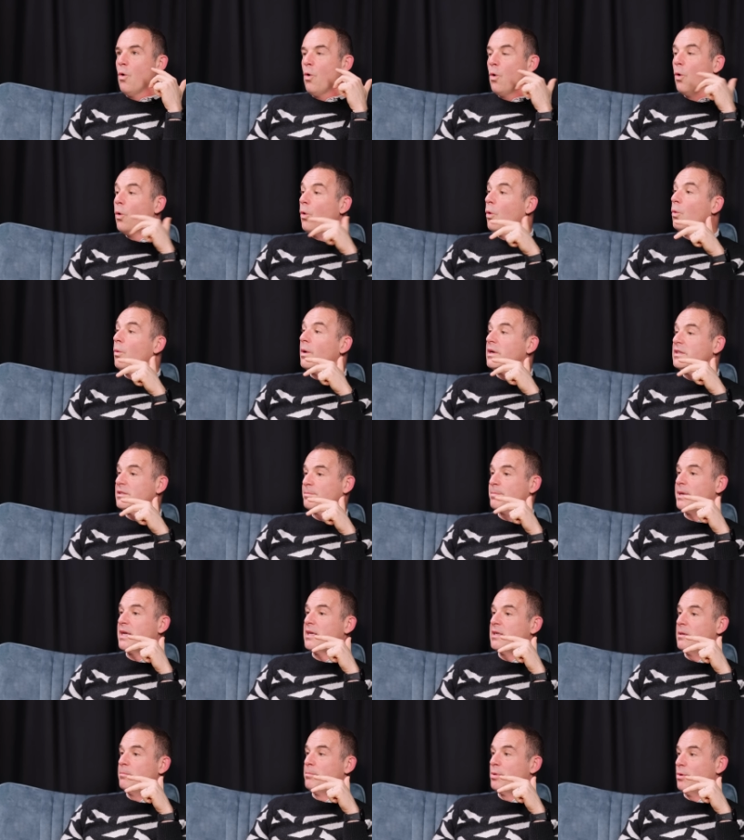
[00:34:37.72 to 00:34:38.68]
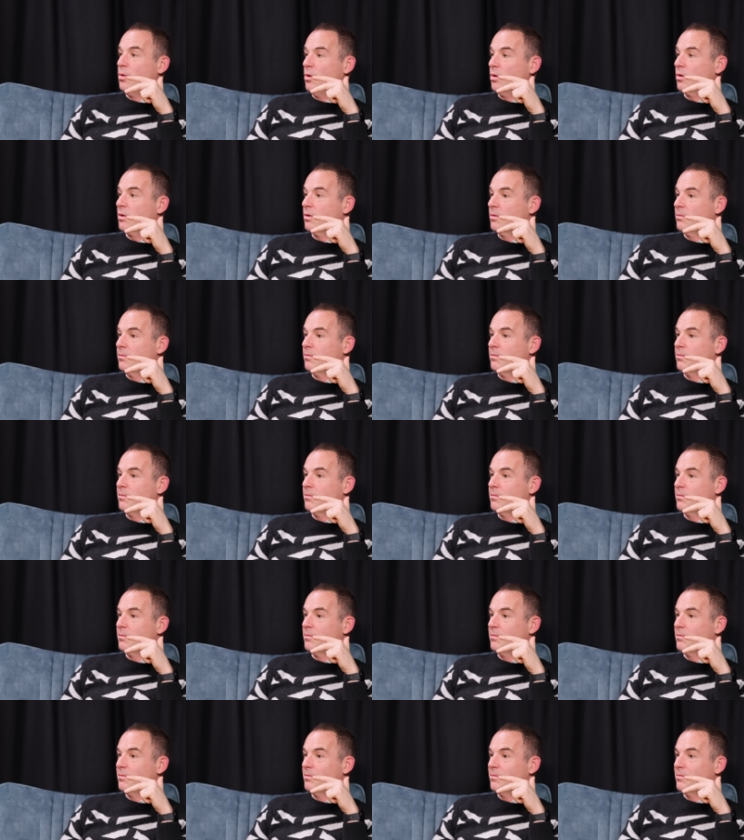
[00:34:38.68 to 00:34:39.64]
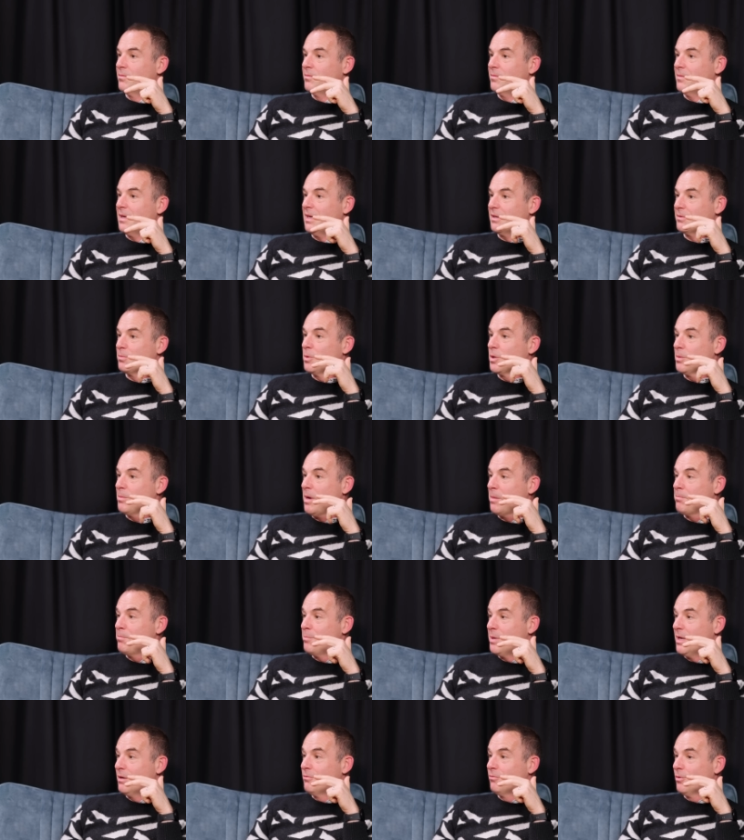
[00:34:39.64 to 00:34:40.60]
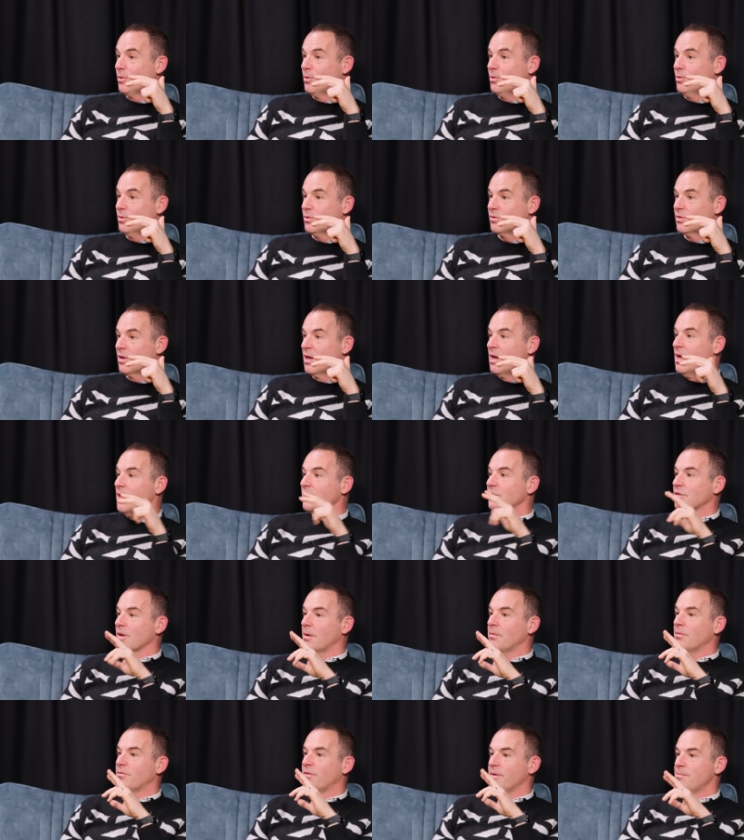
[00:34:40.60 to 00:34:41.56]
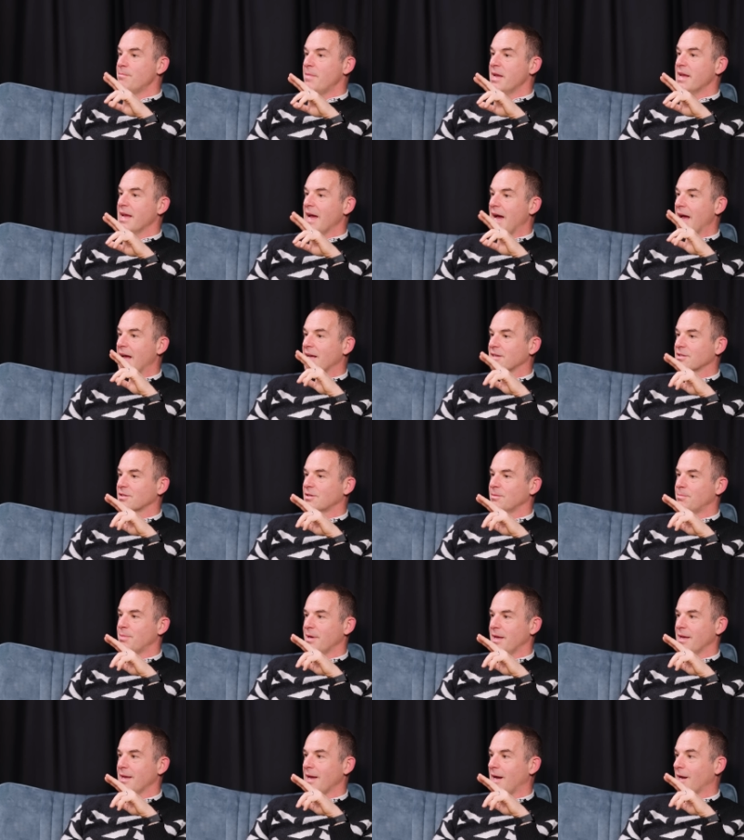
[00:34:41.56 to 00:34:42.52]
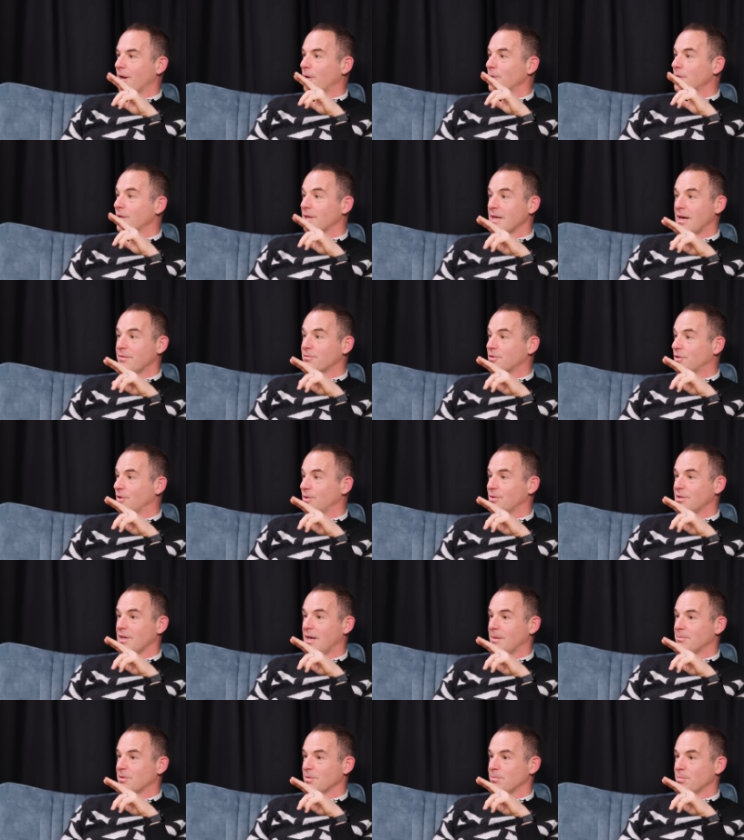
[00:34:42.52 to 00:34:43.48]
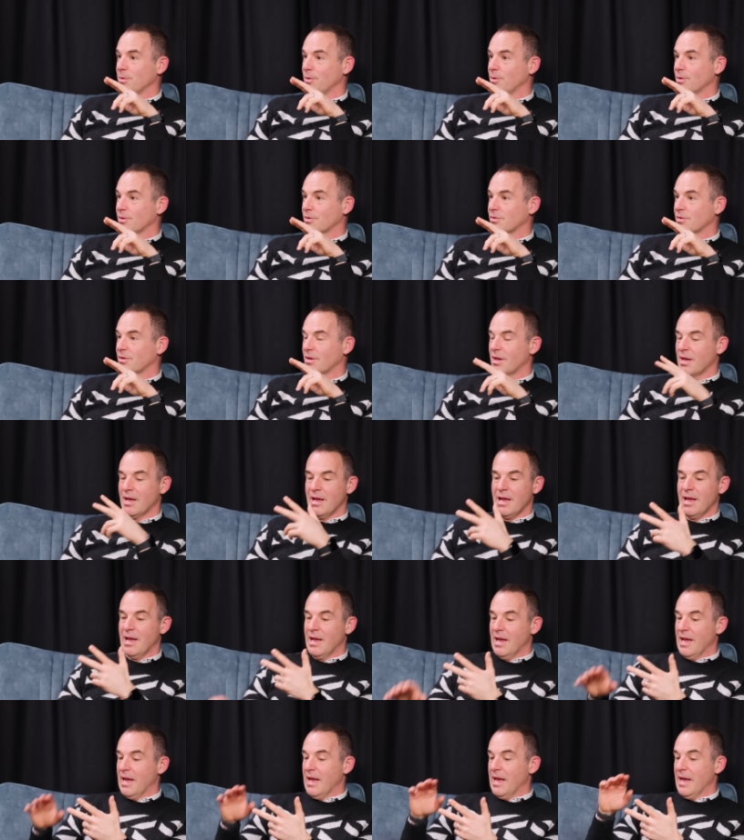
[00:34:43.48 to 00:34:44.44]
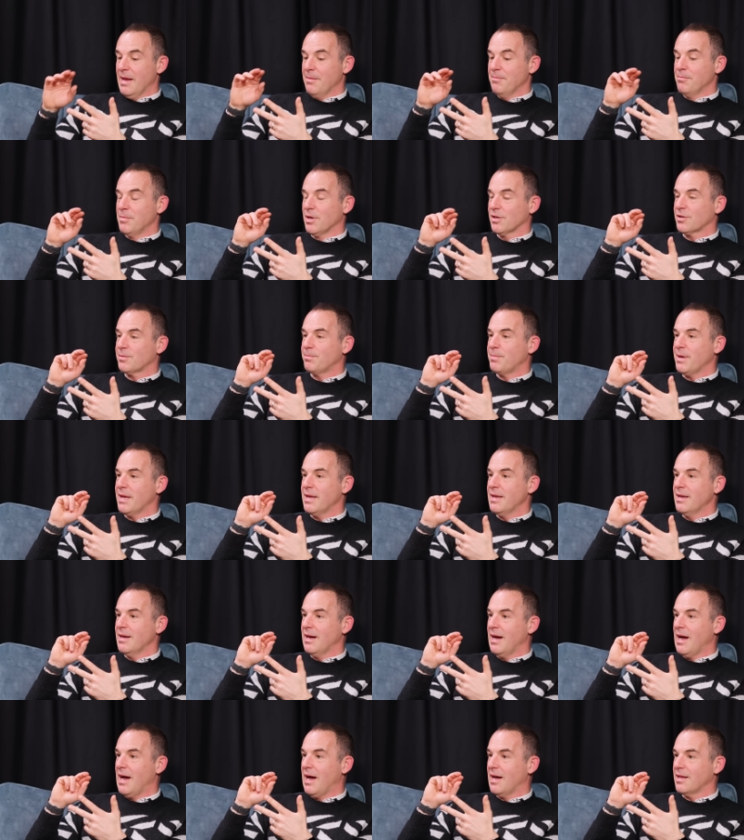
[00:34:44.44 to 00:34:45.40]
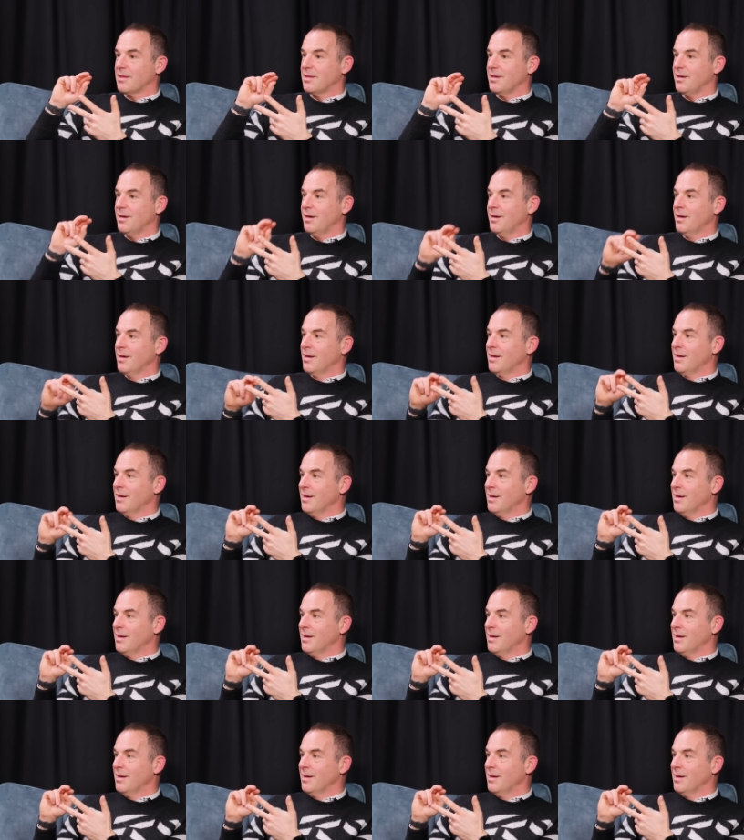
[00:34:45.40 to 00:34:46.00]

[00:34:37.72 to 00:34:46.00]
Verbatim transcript: always being a book. That's one of my yeah. big rules. So for me, it has to be, I only have two types of books. It must be either